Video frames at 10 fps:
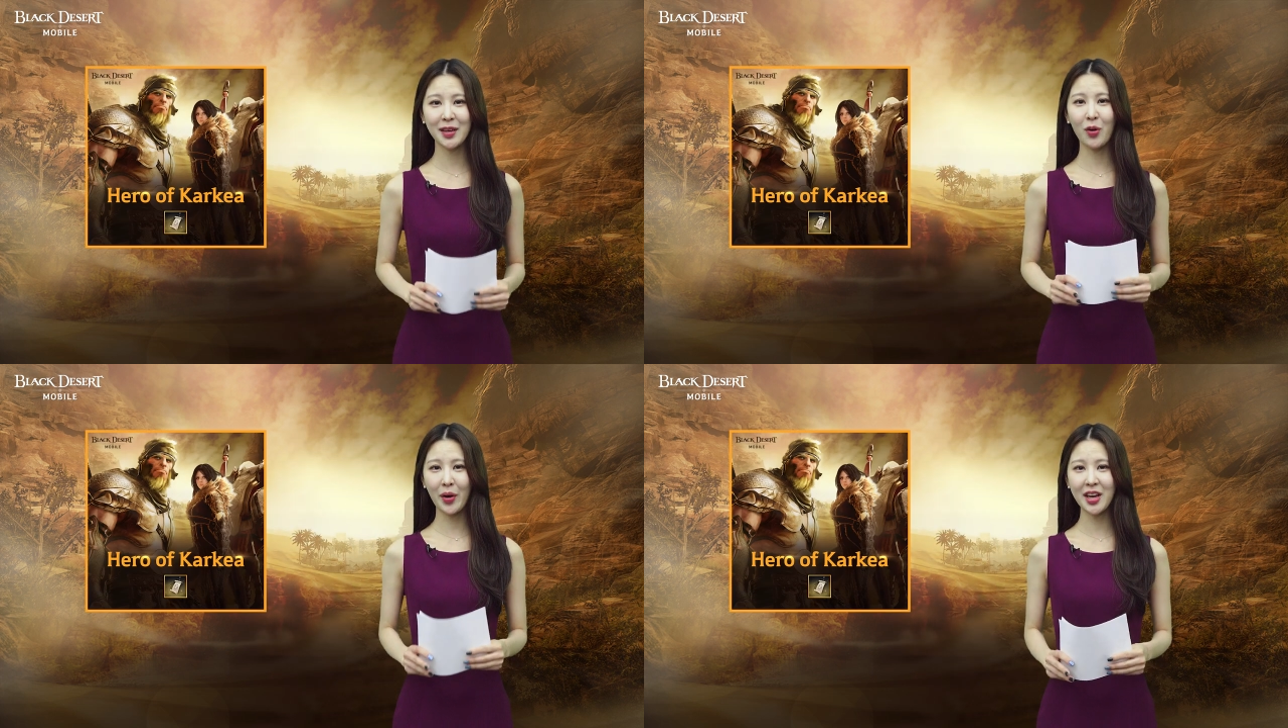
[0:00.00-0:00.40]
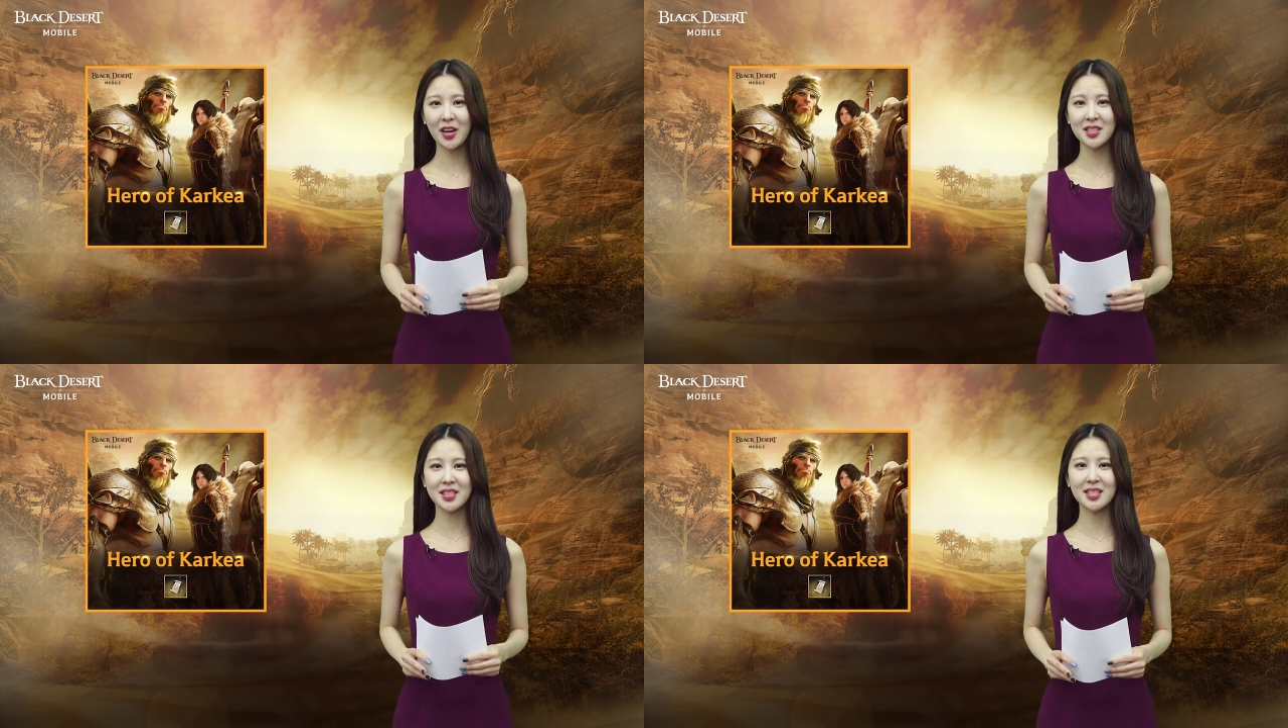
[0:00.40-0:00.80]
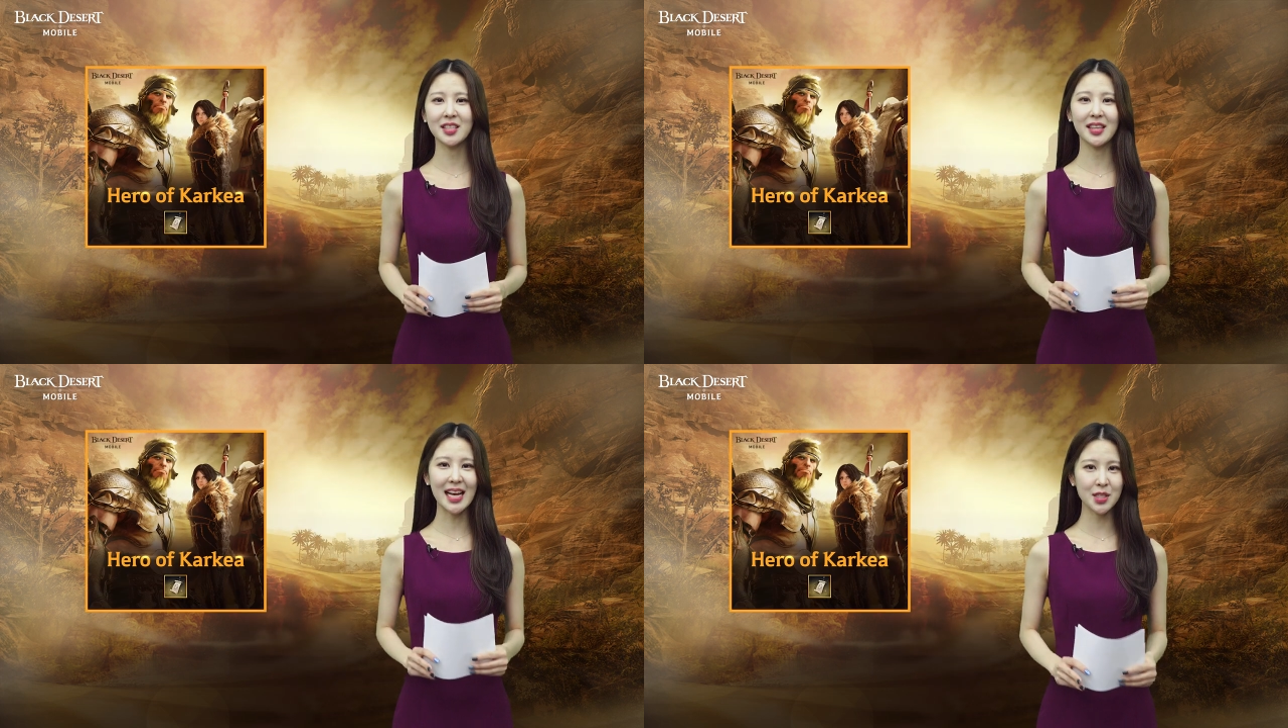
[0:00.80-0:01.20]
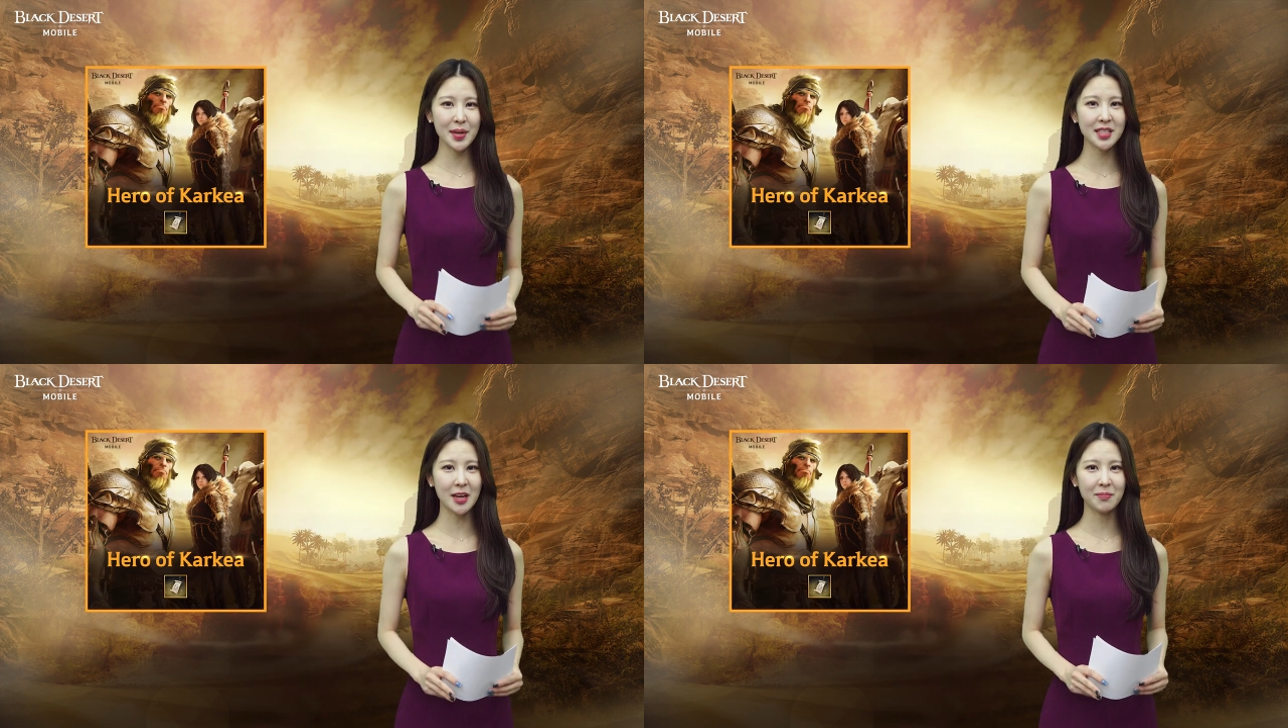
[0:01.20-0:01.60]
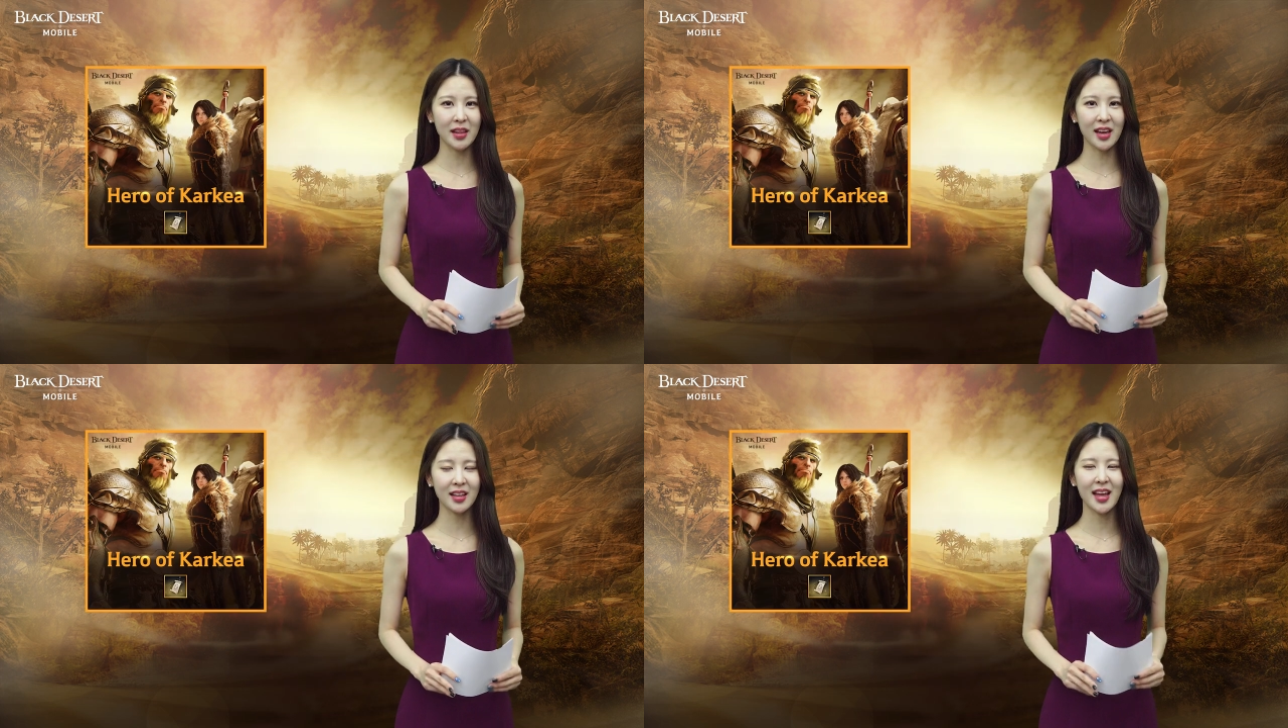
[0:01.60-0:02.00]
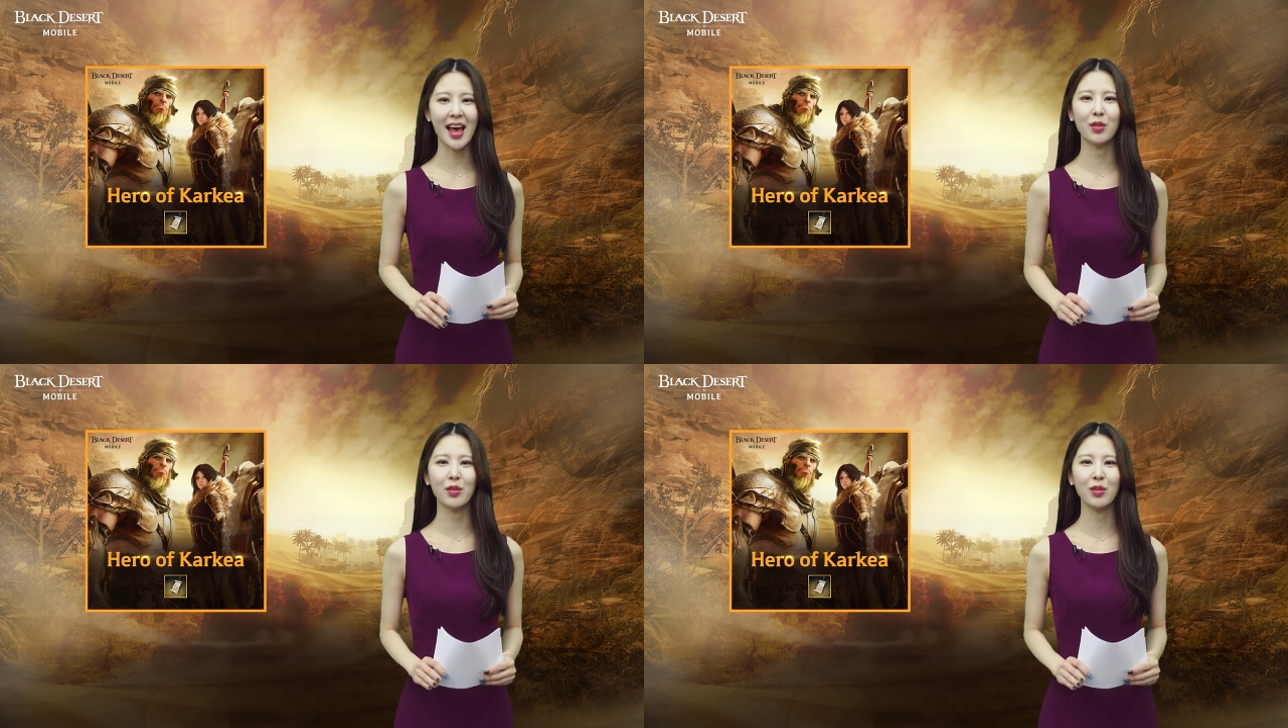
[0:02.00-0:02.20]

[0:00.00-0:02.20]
been going on since the last week's update,